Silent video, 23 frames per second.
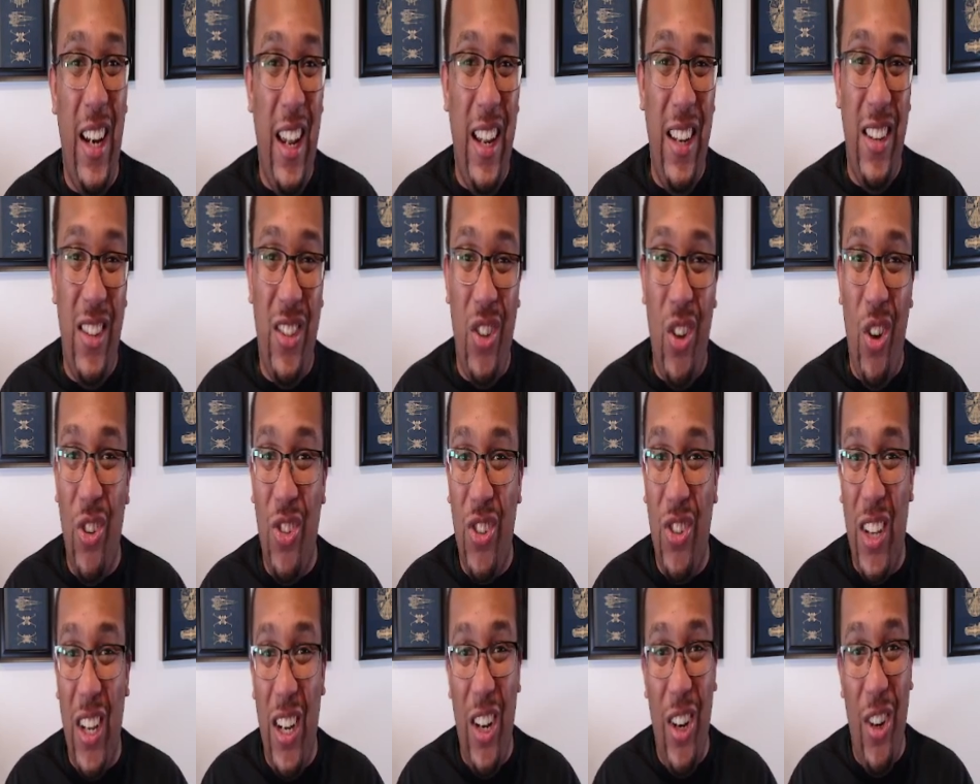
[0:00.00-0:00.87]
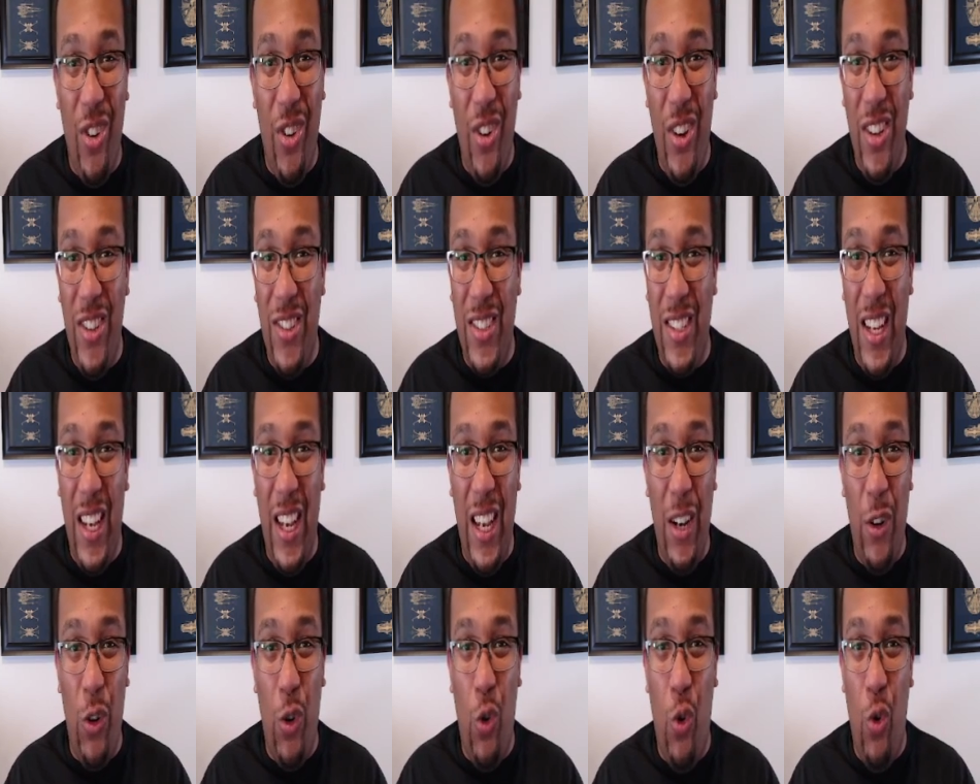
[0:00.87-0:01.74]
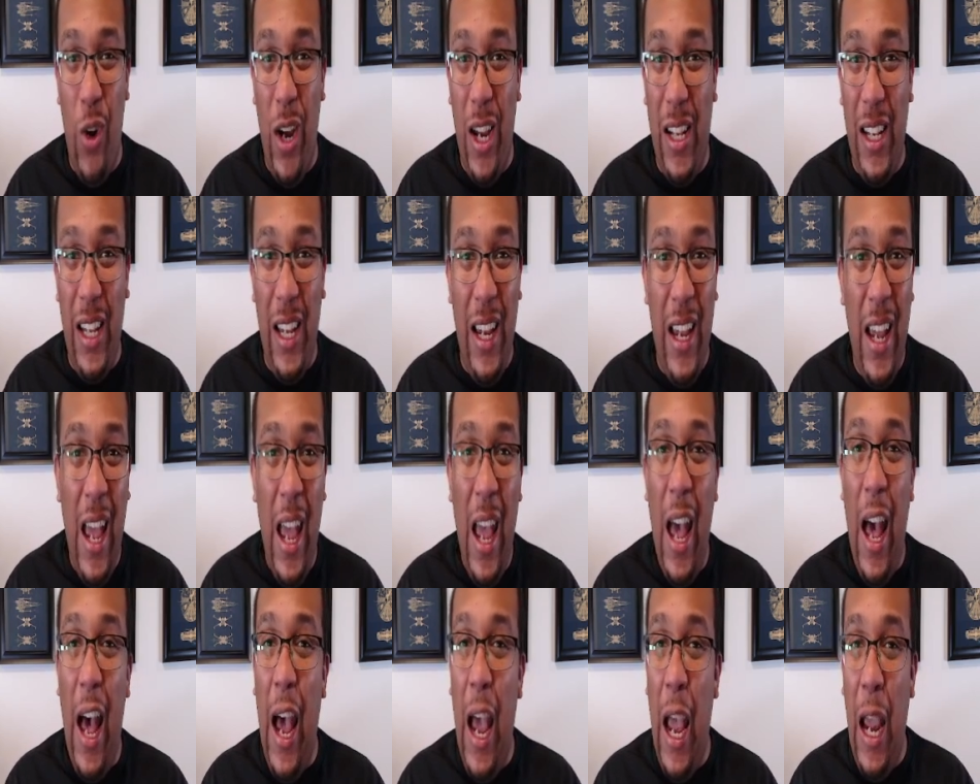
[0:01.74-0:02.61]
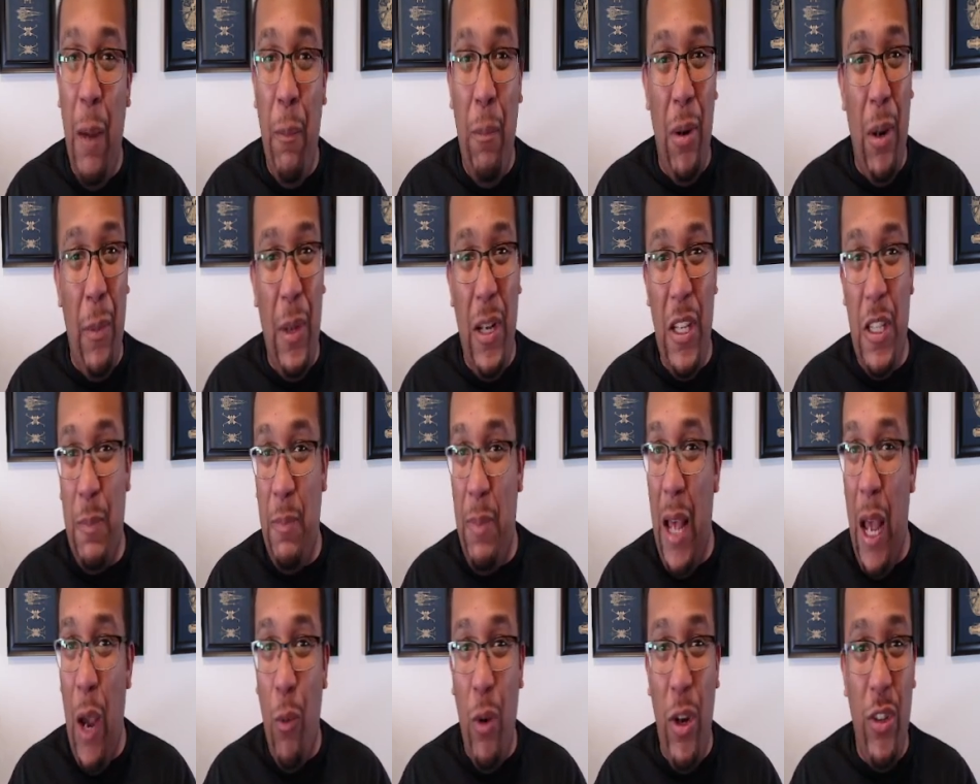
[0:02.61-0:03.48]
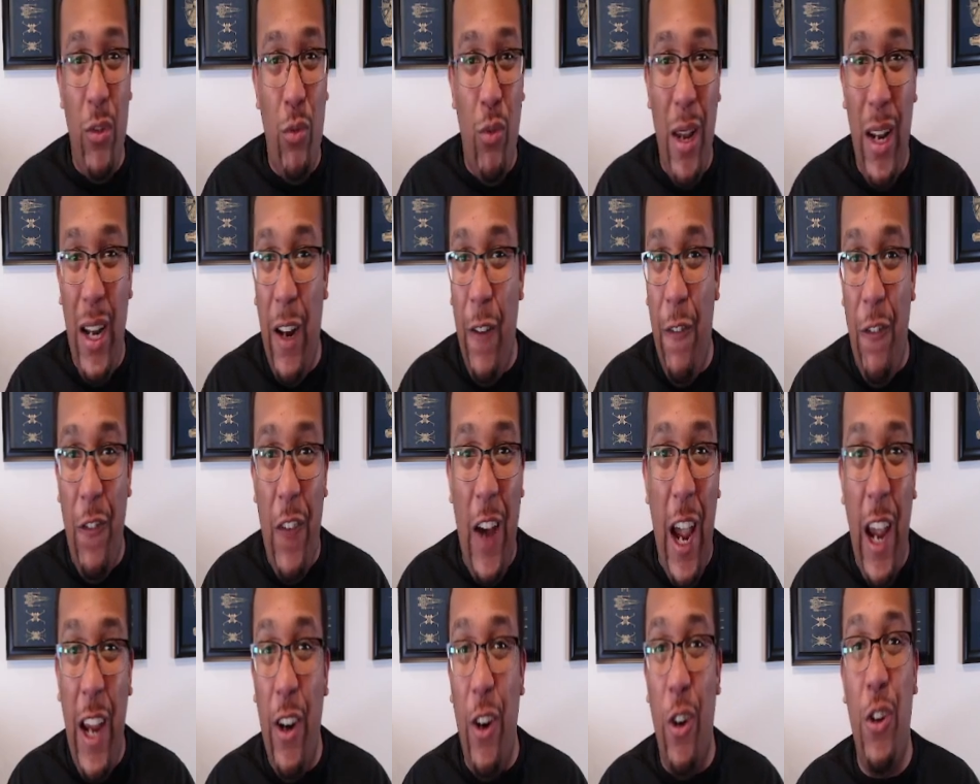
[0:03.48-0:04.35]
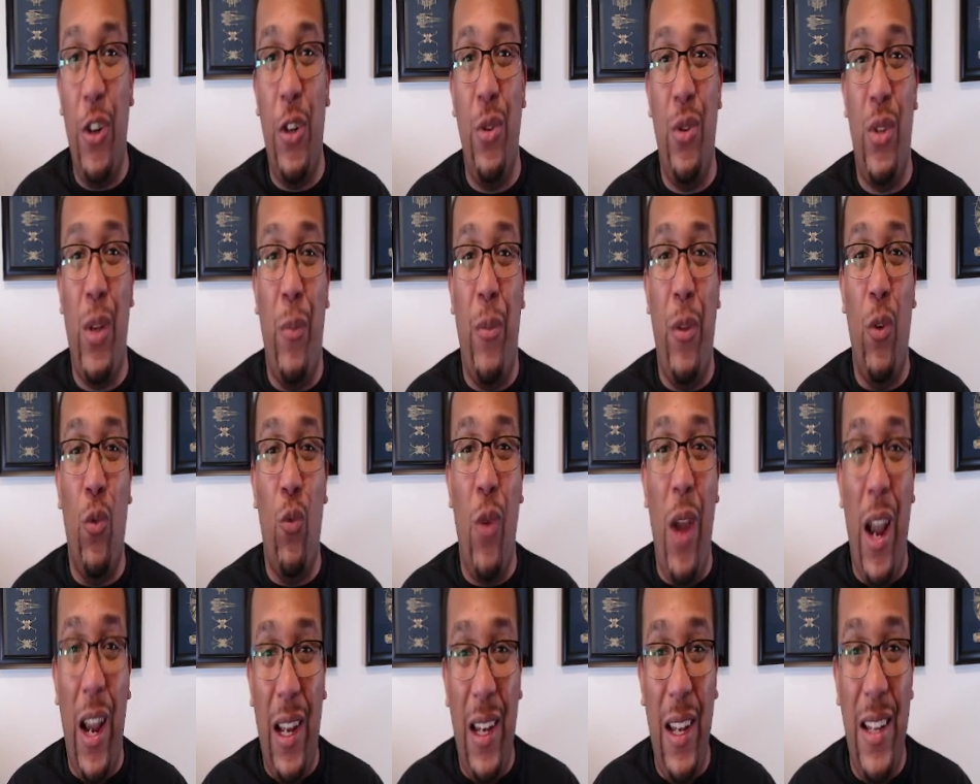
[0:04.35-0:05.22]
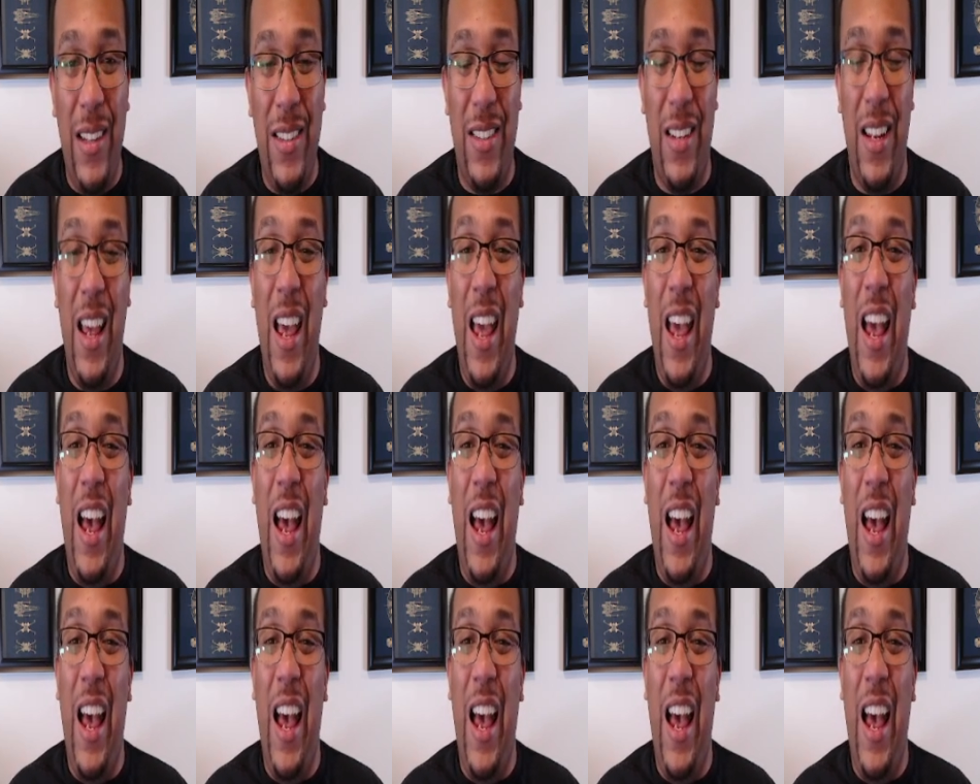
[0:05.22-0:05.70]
Insults get under his skin quickly and put him in a spot where he's ready to fight or do something reckless.